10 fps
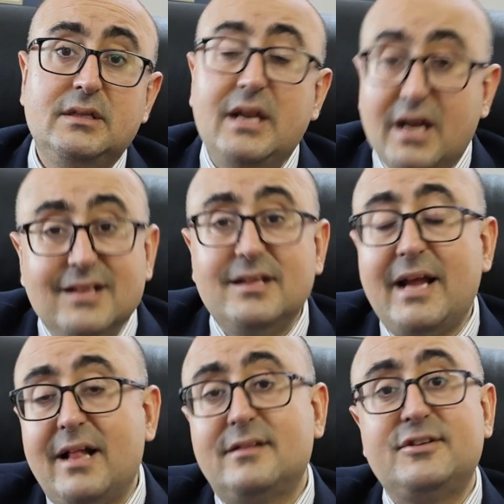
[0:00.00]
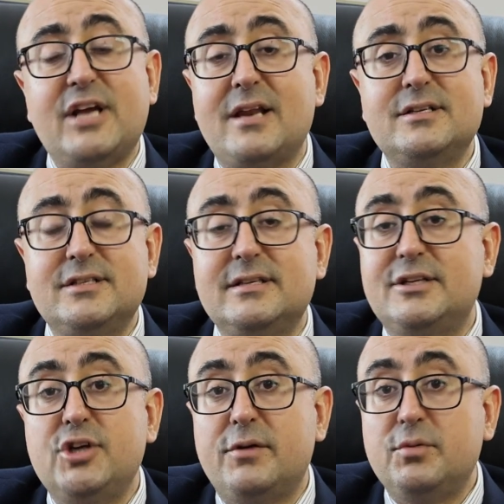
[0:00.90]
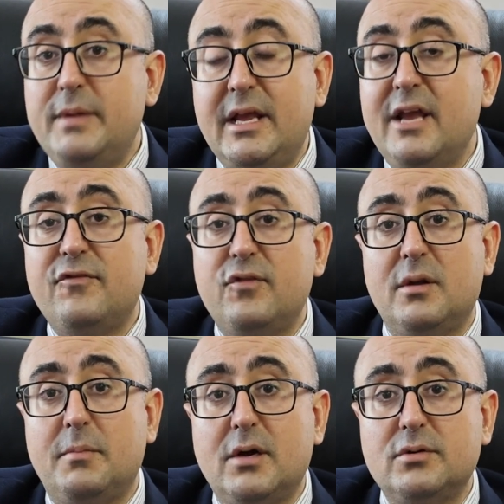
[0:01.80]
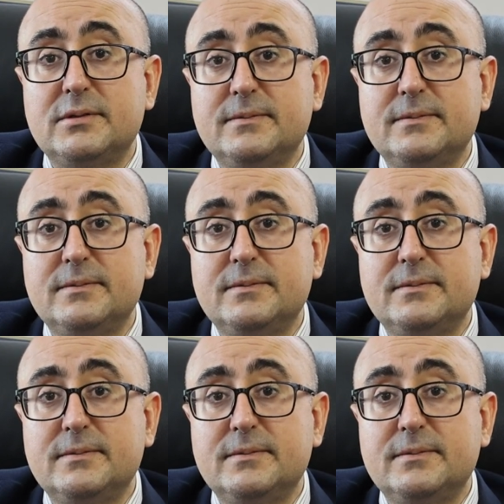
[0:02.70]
There are other health challenges that you have to be careful about.